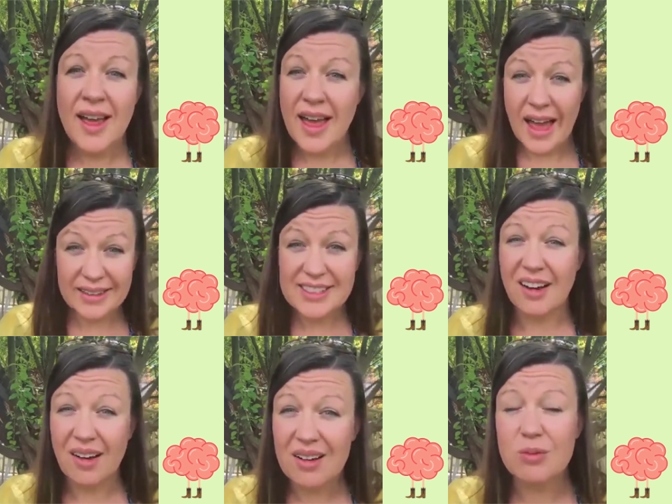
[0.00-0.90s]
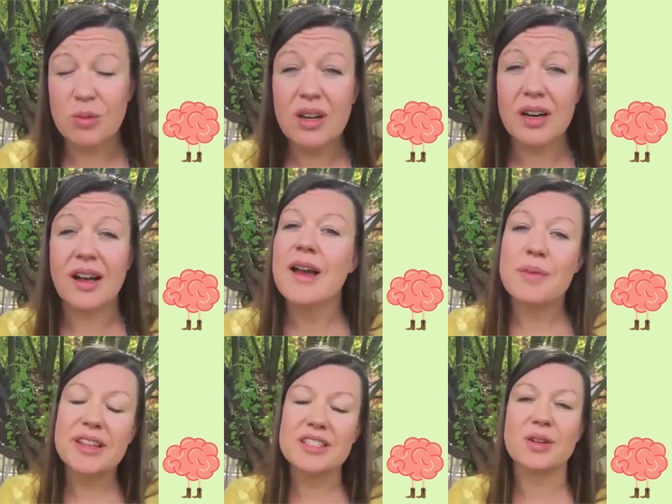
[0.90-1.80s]
and it's hard work,
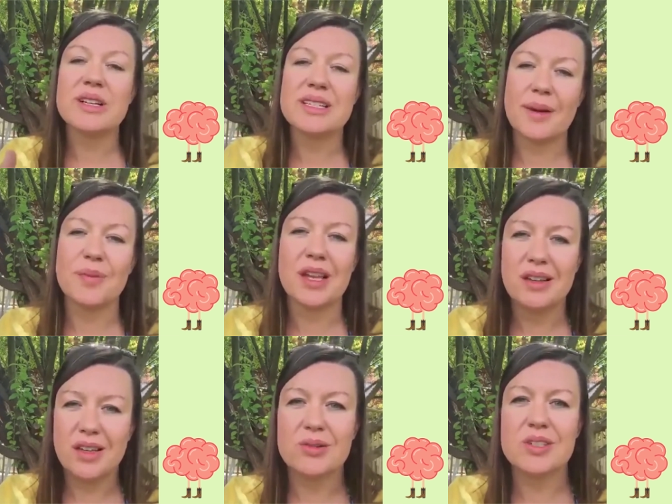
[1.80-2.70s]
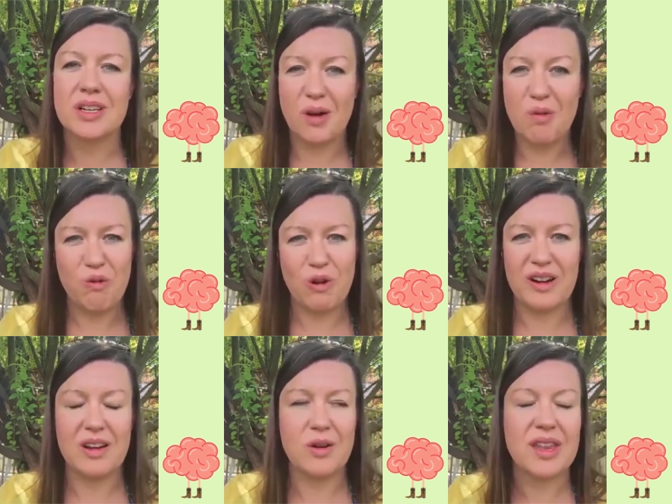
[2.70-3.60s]
but there's always something new to go for.
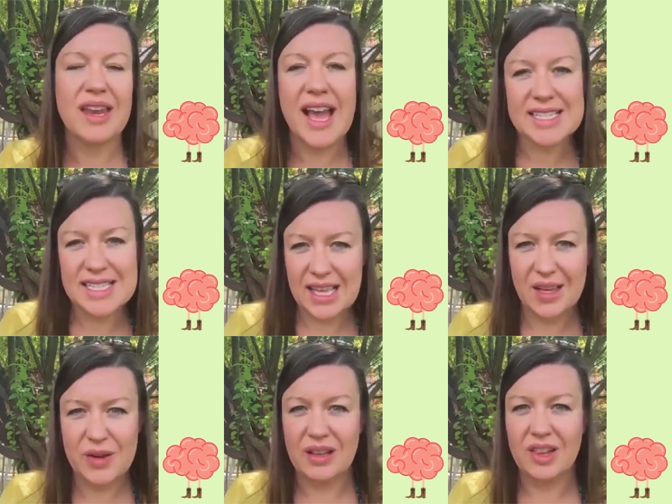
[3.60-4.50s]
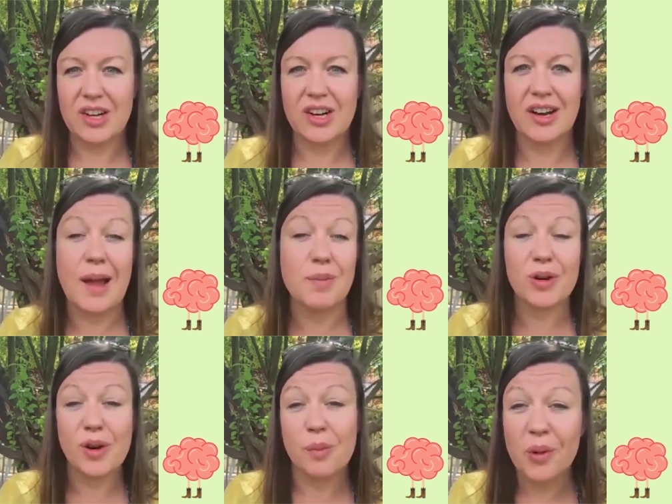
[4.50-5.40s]
You know, the next thing you can learn. I
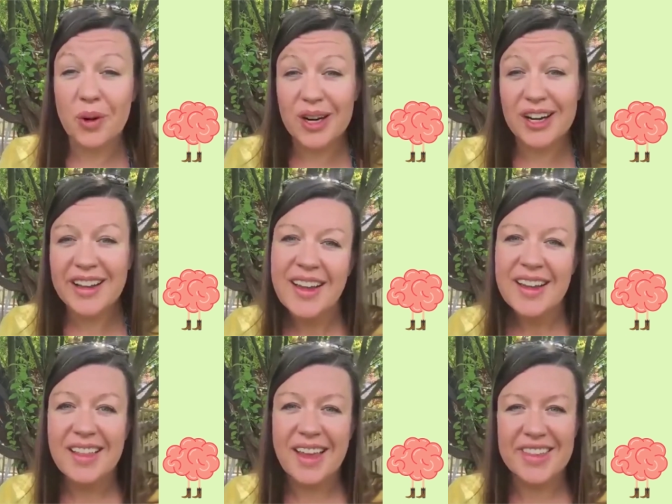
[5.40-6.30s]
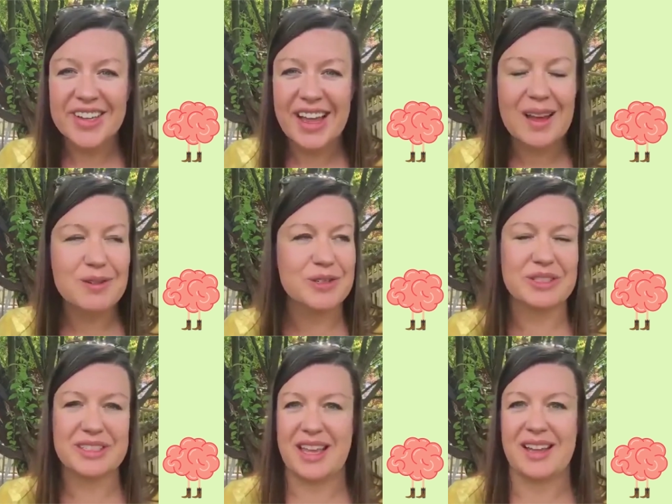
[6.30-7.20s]
broke a board the other day, which
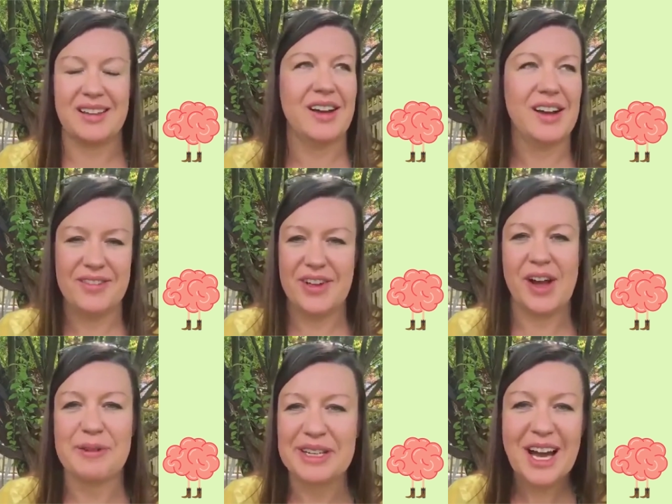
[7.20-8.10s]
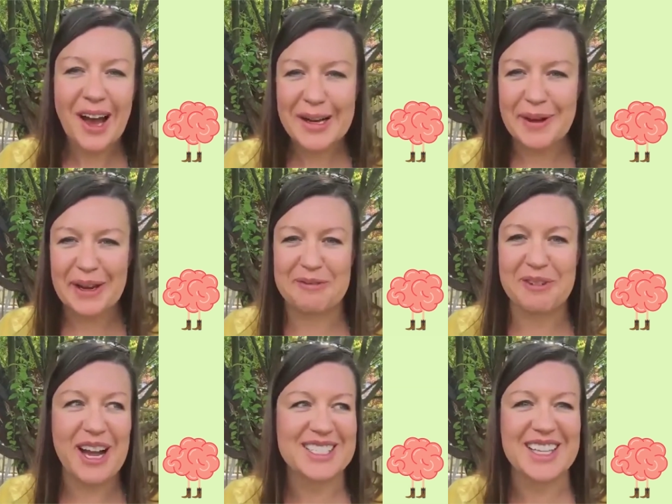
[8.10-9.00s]
was like, I mean, talk about a
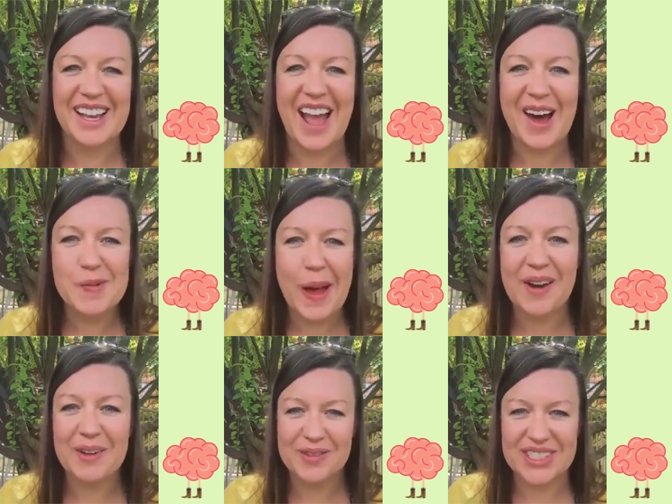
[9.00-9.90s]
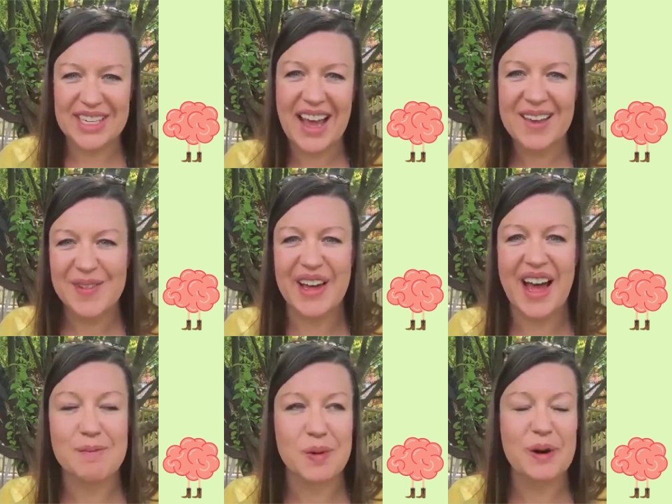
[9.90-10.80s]
rush. Like, how powerful did I feel?
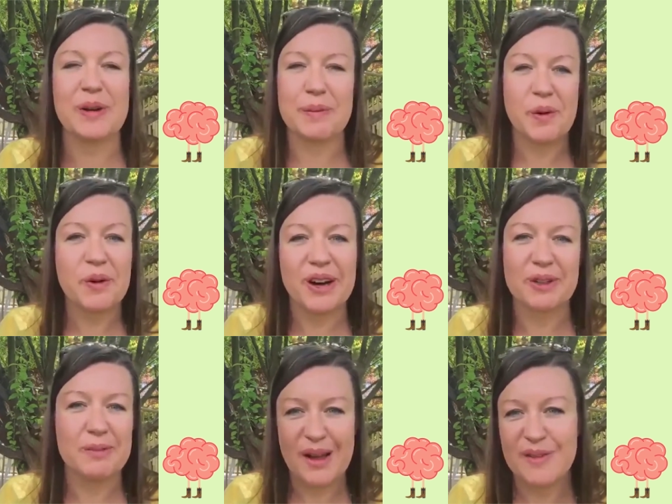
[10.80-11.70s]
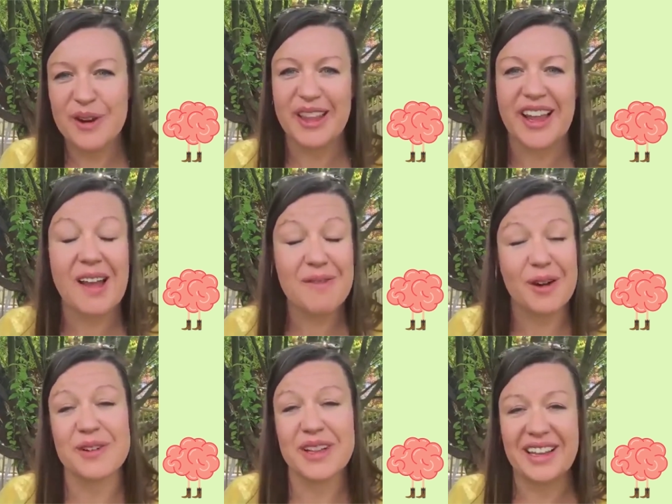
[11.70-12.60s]
I broke a board with my foot. Like, I felt
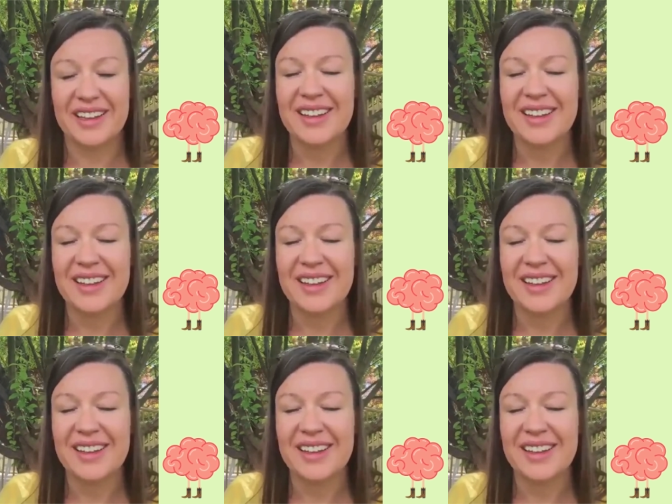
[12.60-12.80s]
really,